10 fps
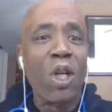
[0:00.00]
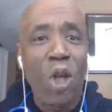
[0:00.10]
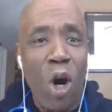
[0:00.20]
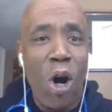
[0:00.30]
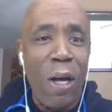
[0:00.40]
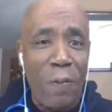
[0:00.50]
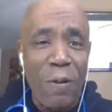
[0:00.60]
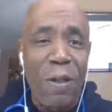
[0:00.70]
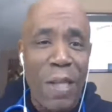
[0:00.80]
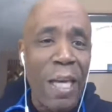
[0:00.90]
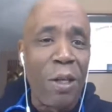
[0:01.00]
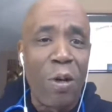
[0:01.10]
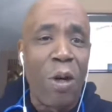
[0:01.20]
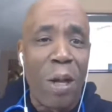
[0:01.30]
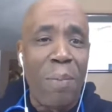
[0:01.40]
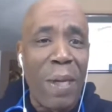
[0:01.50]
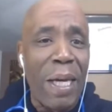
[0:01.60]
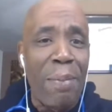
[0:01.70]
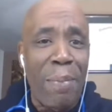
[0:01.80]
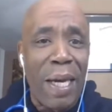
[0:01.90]
call if you think you're going to be
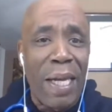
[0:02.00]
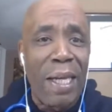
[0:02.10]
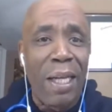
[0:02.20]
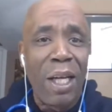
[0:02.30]
admitted,